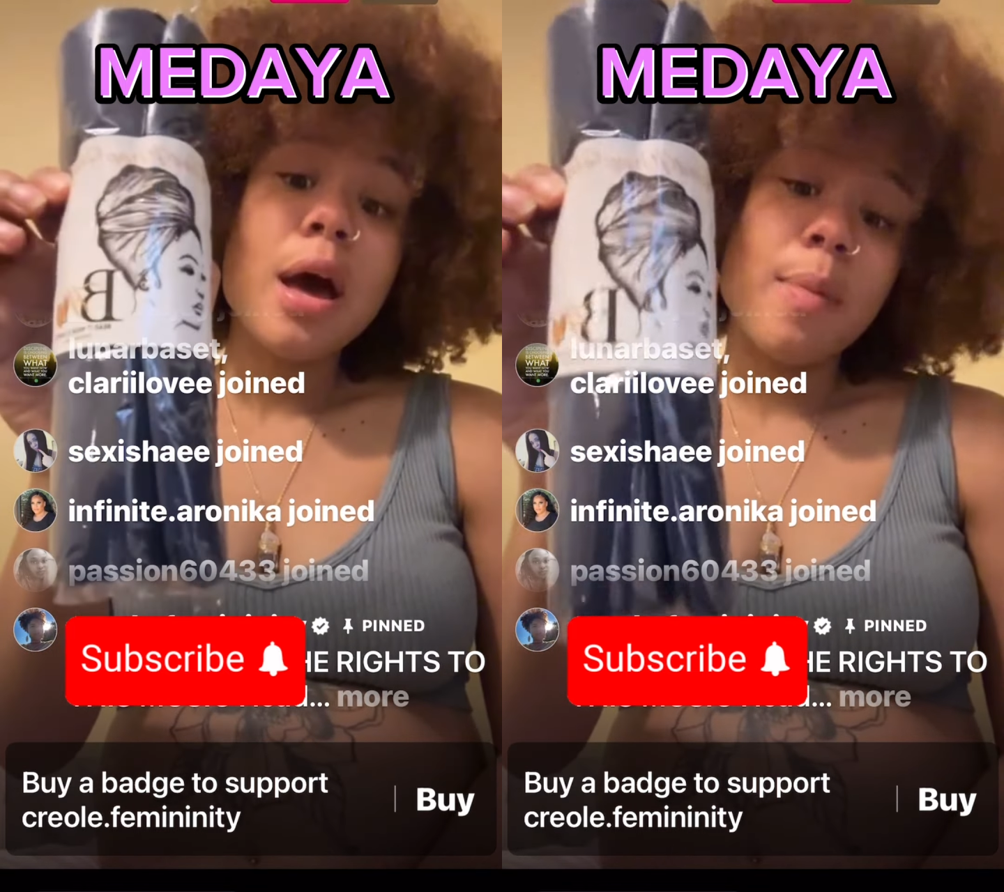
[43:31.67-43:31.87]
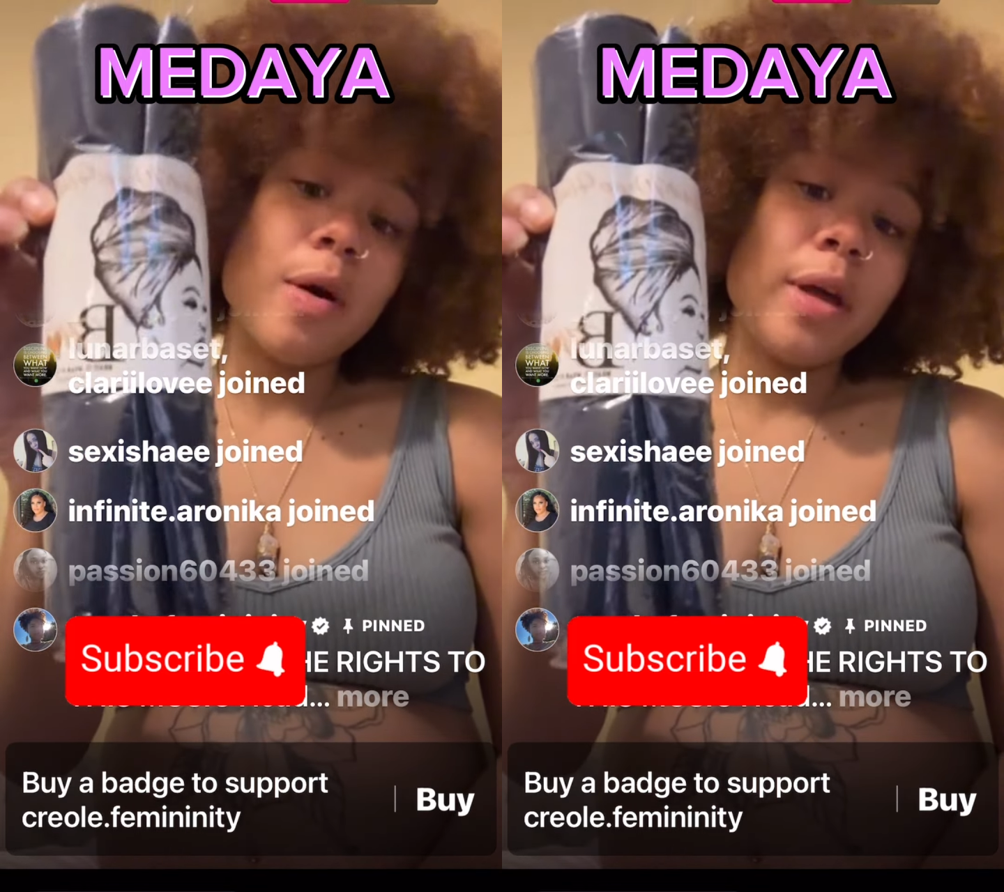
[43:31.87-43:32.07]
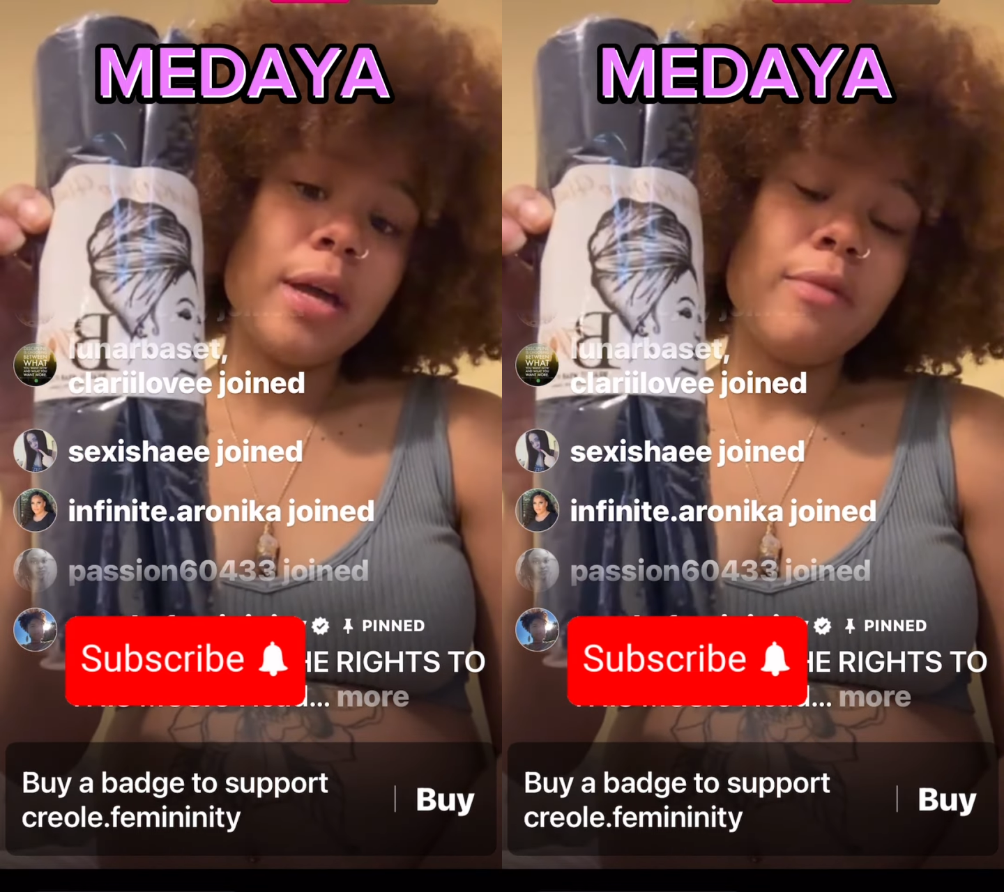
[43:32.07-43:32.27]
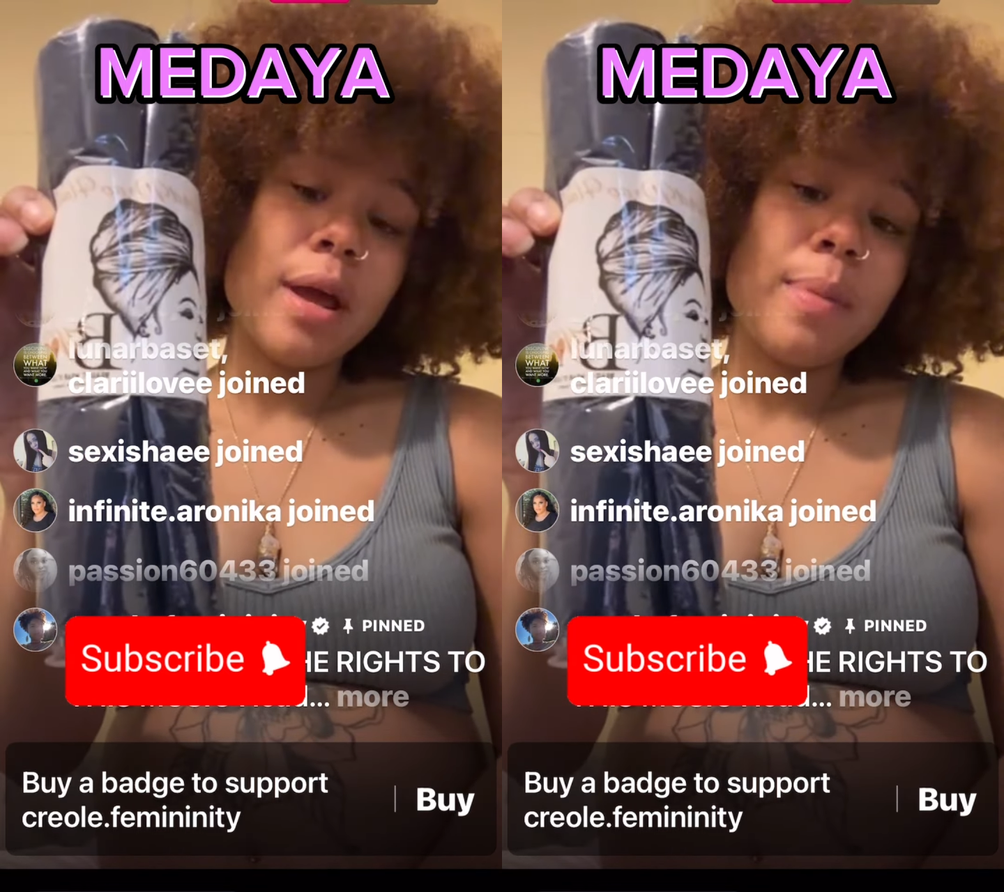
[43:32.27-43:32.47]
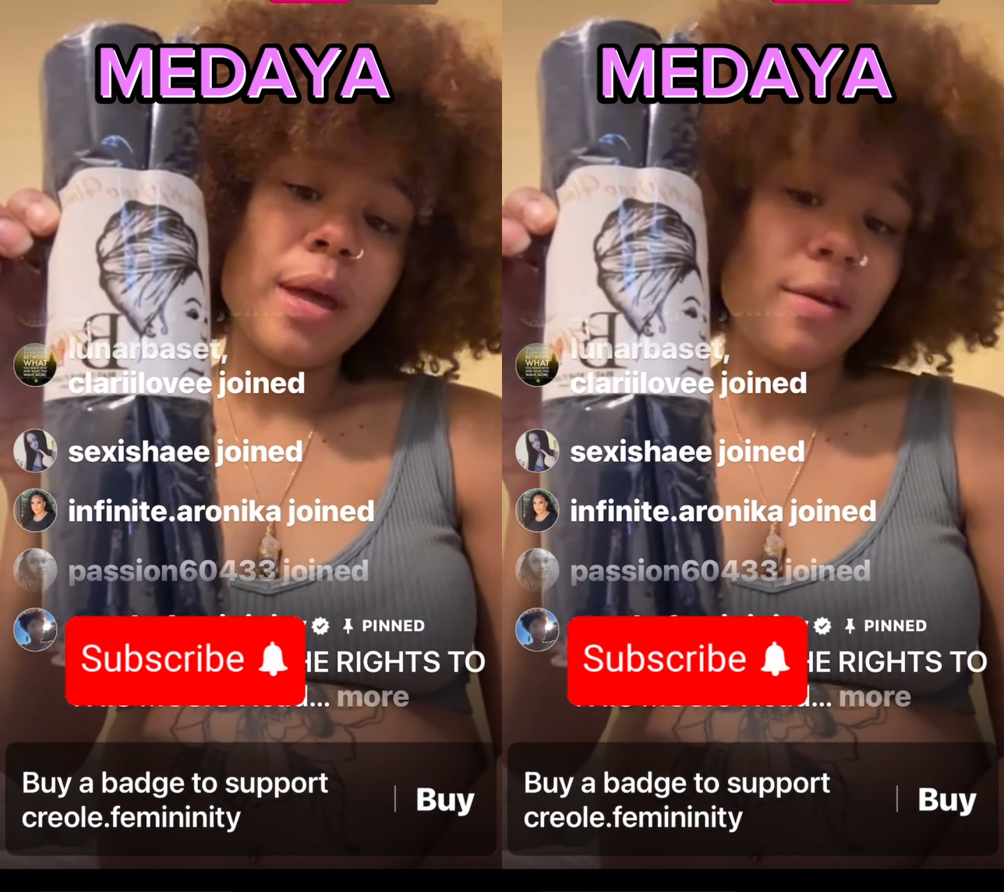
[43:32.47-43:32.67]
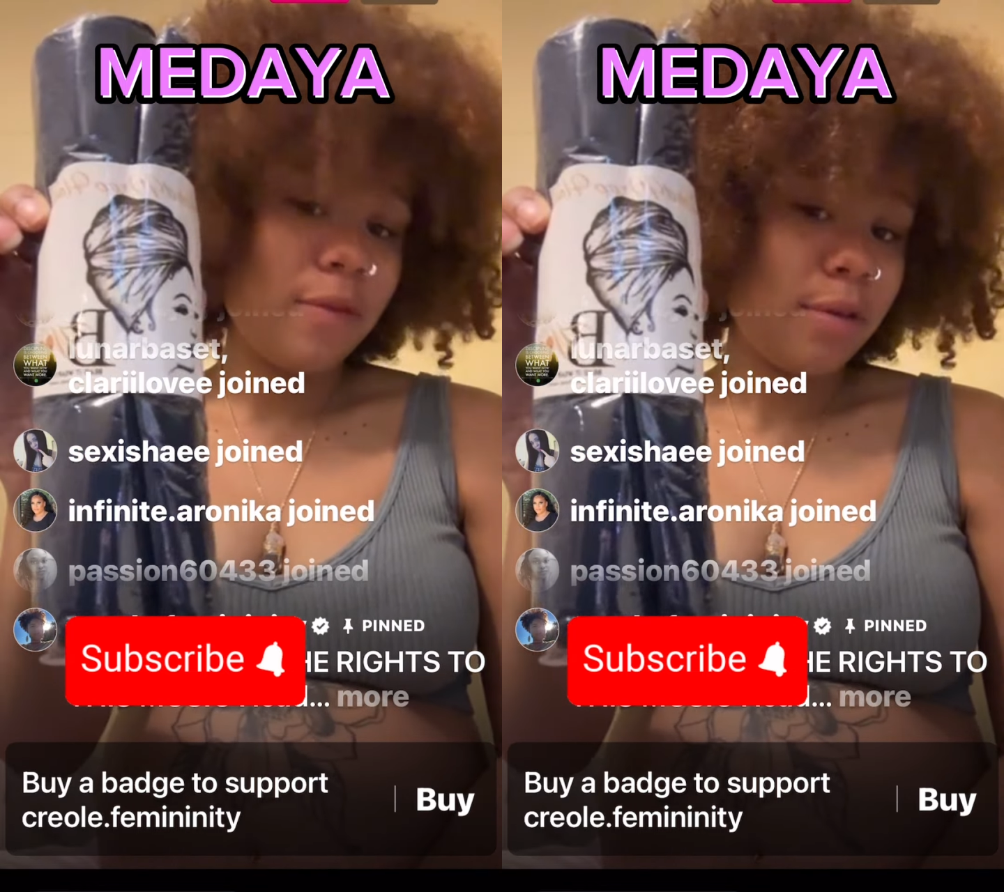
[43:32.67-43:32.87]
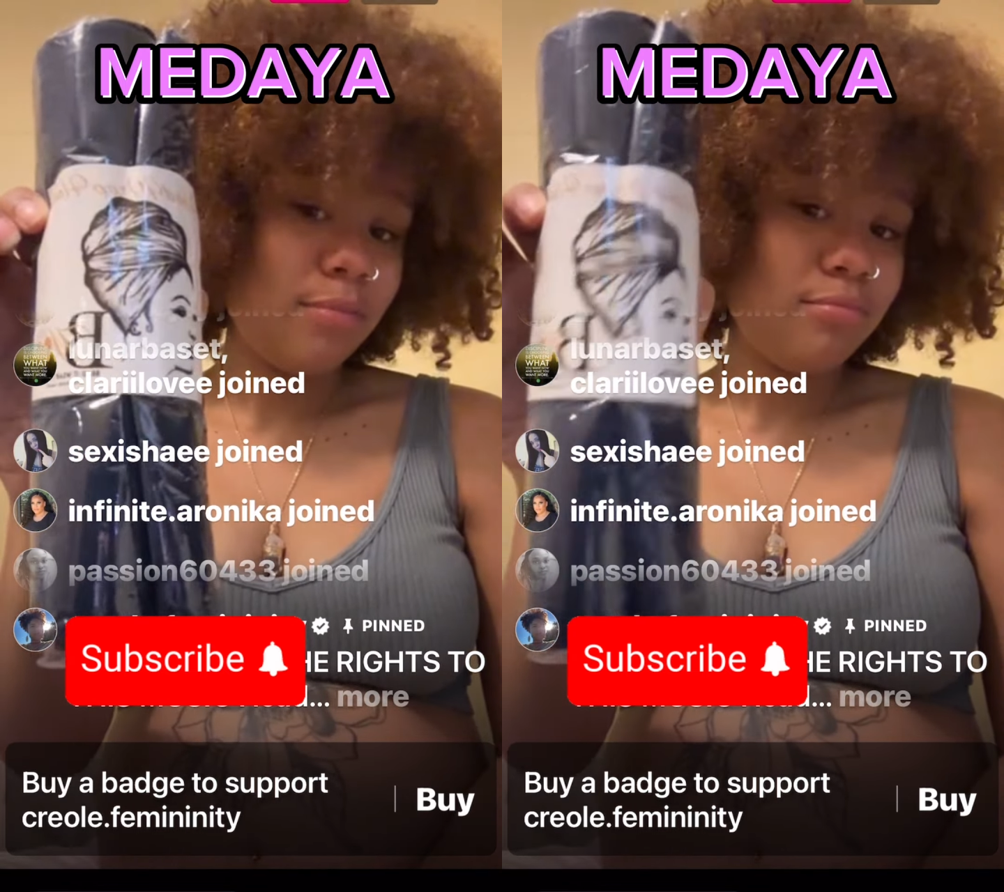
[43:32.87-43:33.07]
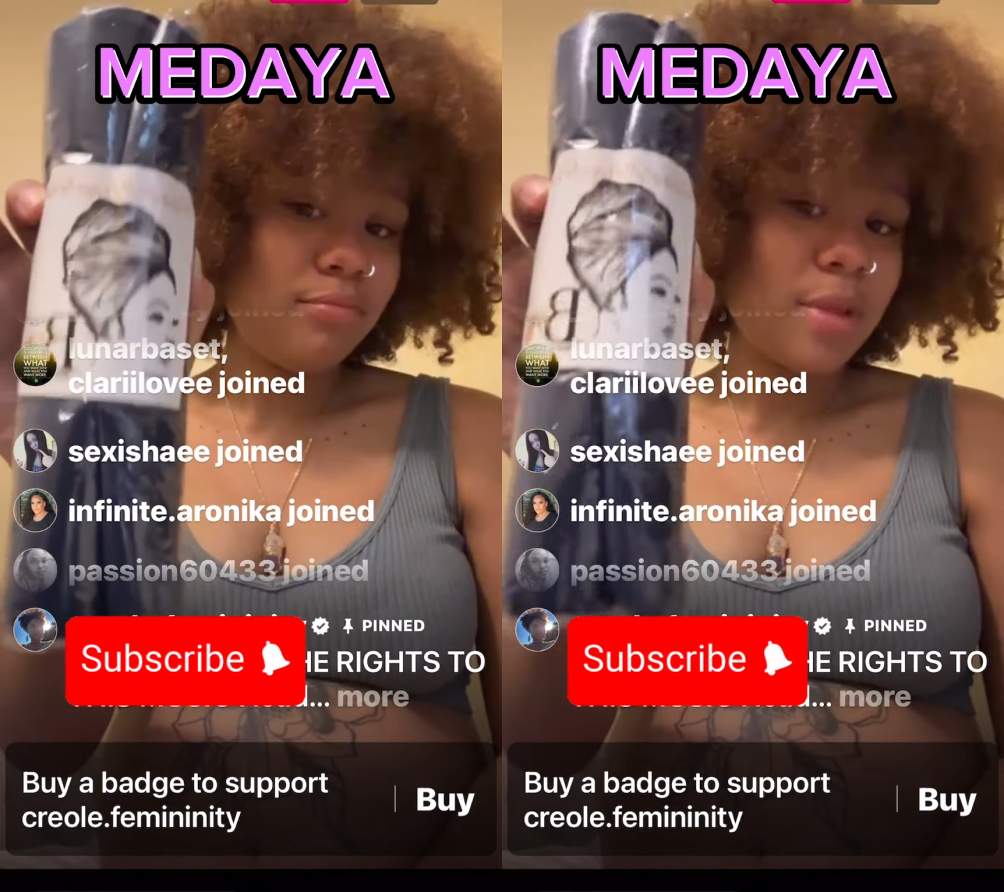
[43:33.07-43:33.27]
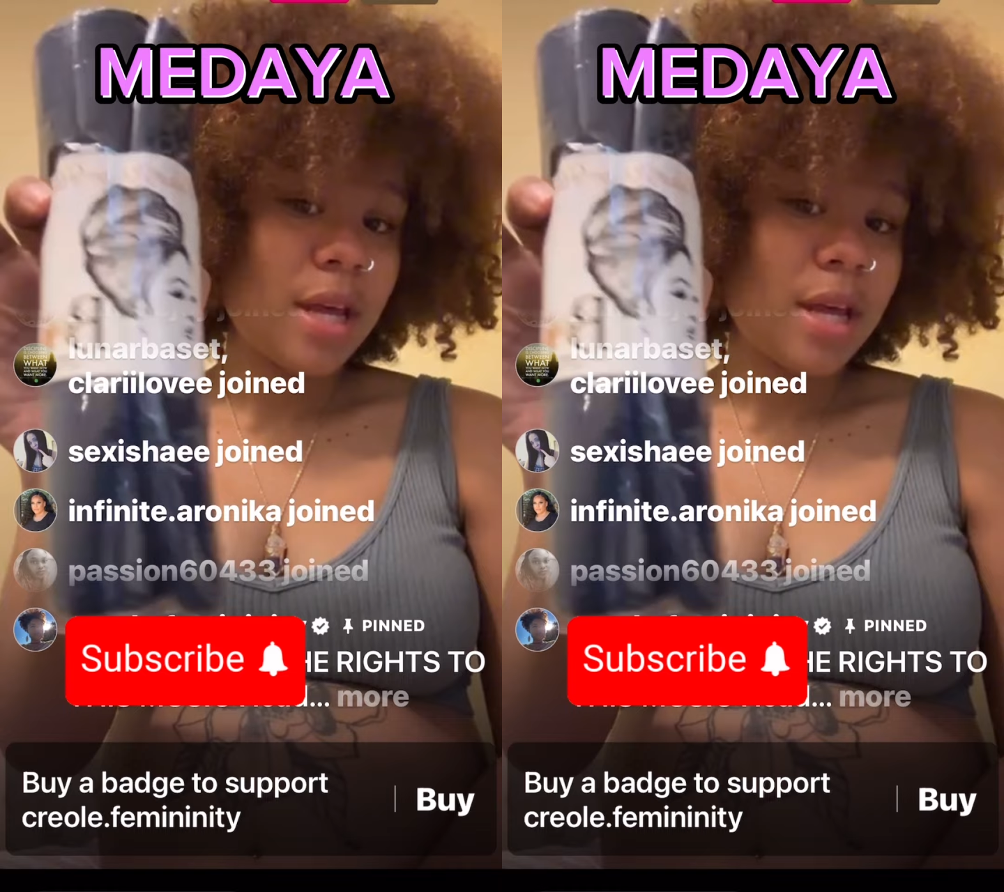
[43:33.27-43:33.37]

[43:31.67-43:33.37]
about head wrap haven